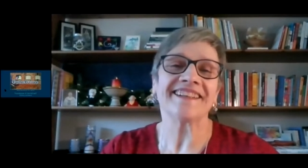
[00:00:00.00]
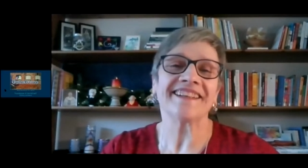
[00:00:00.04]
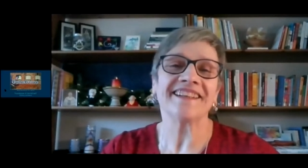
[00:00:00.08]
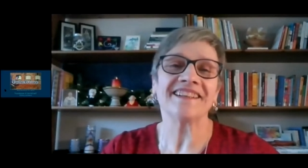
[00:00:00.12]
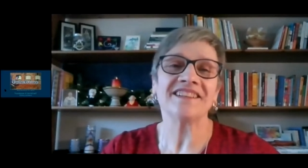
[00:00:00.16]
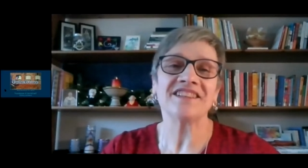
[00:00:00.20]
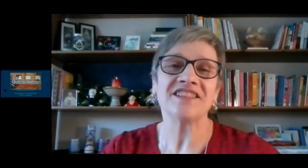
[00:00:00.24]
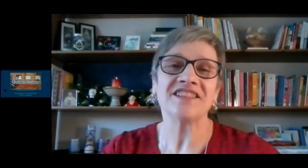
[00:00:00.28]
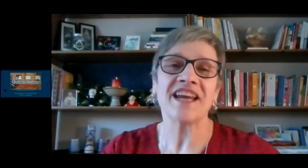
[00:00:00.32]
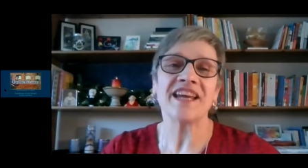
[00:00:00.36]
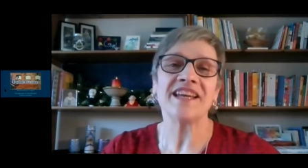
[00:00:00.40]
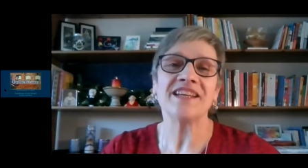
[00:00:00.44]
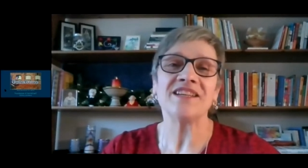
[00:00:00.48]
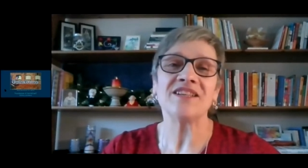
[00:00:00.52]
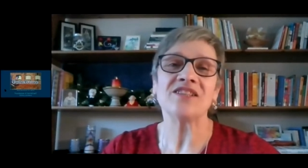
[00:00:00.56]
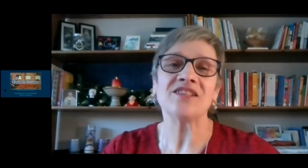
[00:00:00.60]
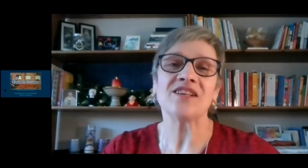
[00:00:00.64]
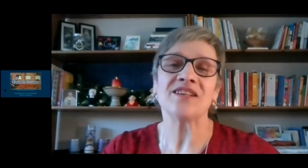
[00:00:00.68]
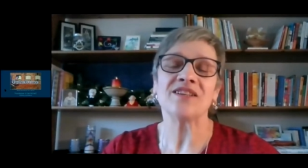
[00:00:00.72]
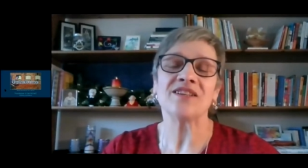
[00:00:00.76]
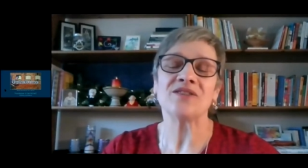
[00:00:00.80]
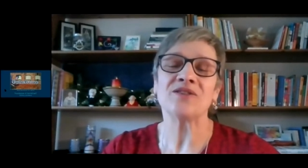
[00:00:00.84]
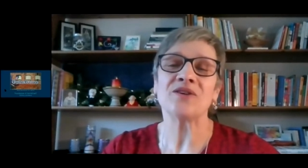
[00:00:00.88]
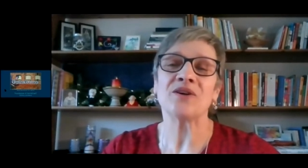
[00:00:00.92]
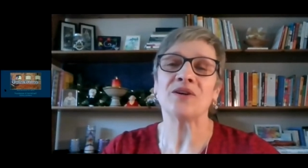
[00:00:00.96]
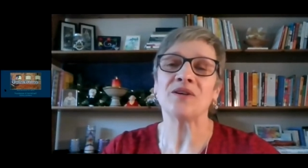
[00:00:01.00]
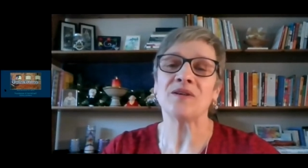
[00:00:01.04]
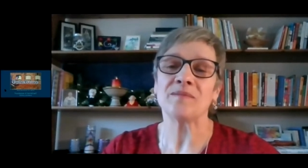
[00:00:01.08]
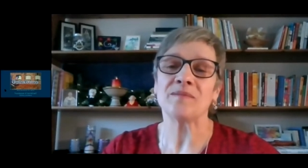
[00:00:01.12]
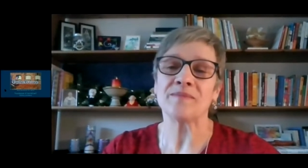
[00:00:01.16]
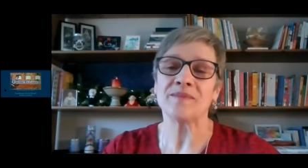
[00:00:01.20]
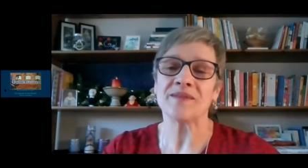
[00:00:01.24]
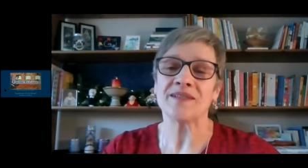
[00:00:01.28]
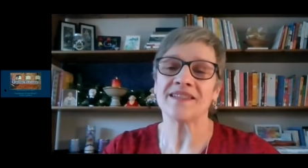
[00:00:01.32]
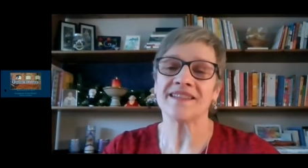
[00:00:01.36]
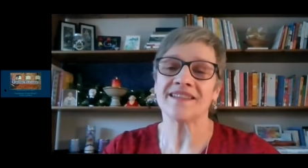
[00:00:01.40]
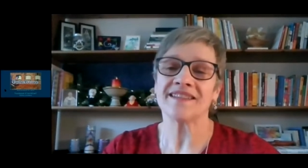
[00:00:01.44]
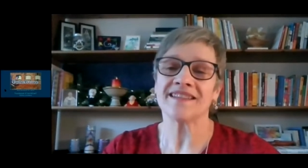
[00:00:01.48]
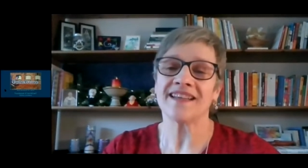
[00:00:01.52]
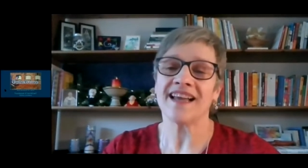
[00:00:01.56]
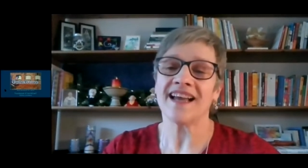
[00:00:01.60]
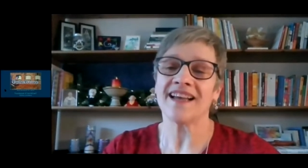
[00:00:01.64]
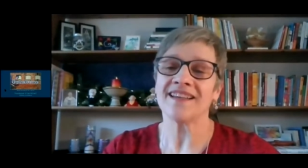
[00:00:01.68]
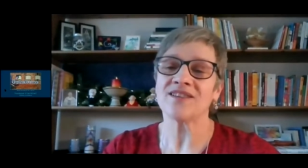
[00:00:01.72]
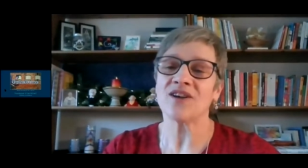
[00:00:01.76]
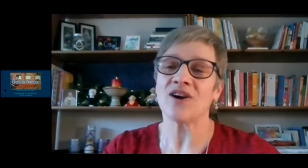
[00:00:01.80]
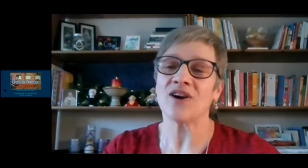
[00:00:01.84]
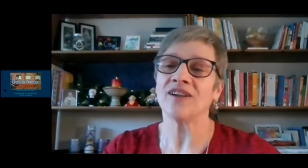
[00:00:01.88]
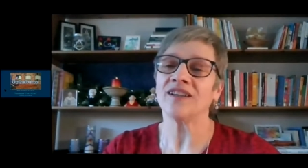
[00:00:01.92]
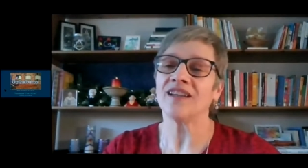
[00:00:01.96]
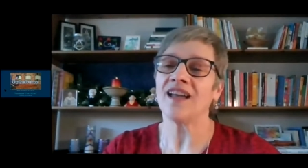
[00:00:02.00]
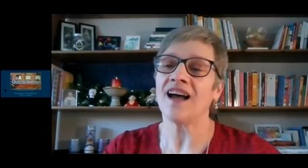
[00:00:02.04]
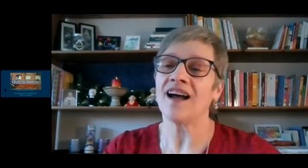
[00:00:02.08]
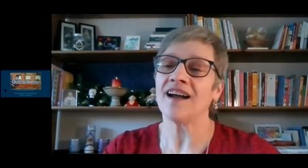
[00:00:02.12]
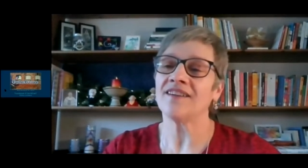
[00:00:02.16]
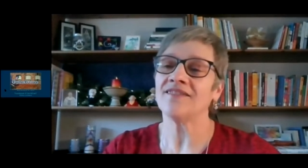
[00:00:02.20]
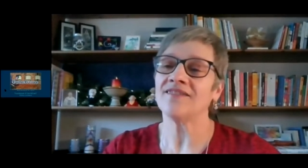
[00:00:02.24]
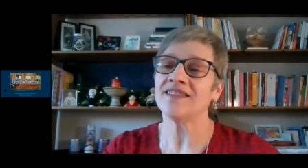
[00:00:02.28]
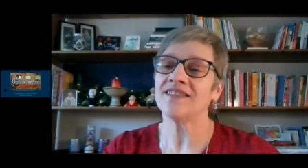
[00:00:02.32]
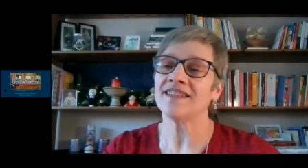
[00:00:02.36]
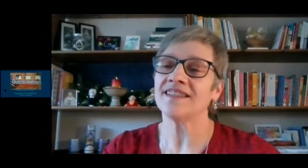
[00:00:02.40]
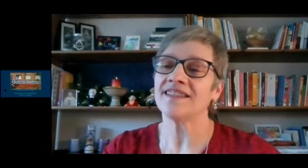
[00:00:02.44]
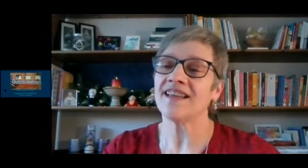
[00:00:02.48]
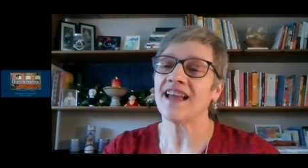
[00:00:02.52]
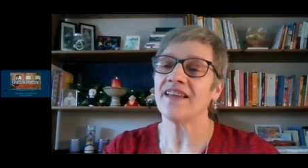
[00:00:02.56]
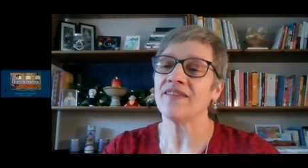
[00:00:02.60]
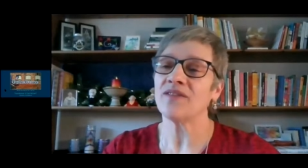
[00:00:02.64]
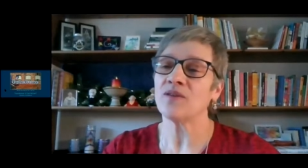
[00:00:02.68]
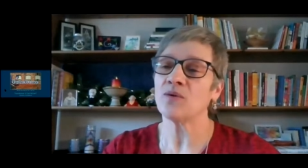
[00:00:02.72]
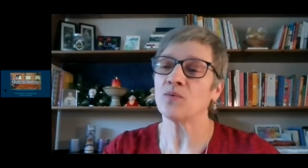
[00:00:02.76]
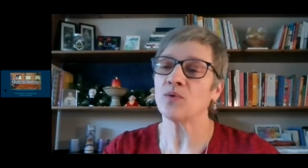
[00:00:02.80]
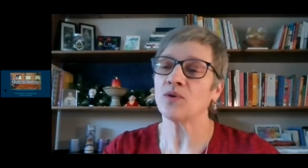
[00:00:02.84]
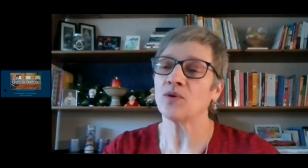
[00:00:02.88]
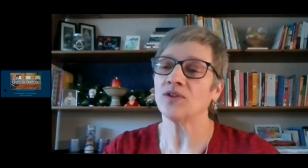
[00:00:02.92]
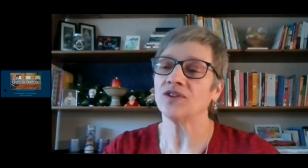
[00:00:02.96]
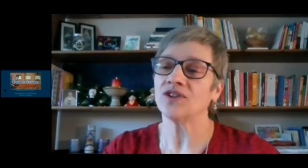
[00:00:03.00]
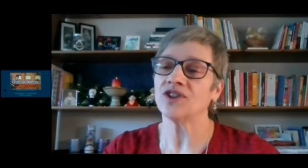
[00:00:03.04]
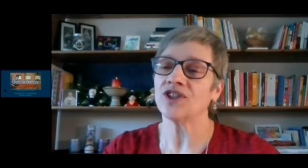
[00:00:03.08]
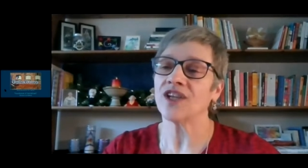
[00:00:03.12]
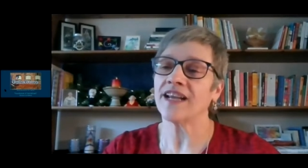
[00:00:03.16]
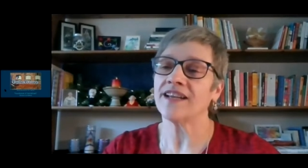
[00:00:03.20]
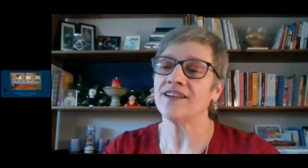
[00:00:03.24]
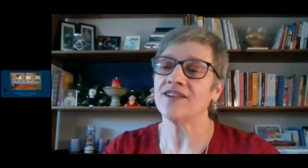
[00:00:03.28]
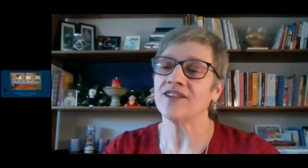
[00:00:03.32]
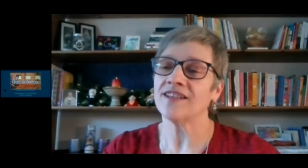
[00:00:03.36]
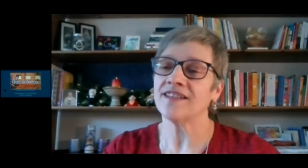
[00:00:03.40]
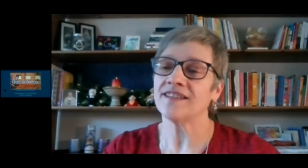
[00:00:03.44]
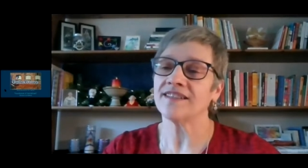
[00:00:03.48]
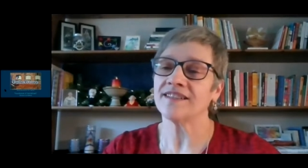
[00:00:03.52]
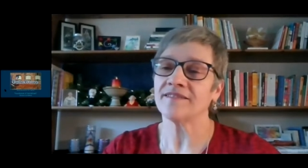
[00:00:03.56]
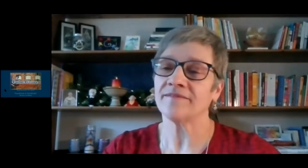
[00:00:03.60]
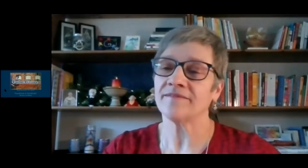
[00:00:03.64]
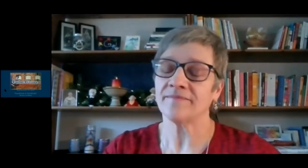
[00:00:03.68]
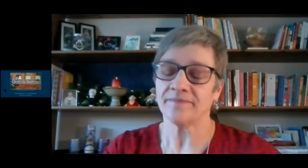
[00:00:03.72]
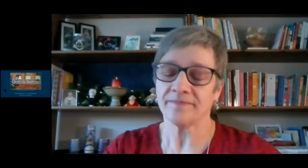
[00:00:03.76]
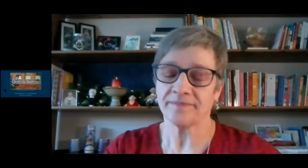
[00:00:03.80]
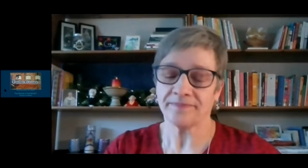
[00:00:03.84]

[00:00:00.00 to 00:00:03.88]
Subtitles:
a change in terms as our lives and the world changes.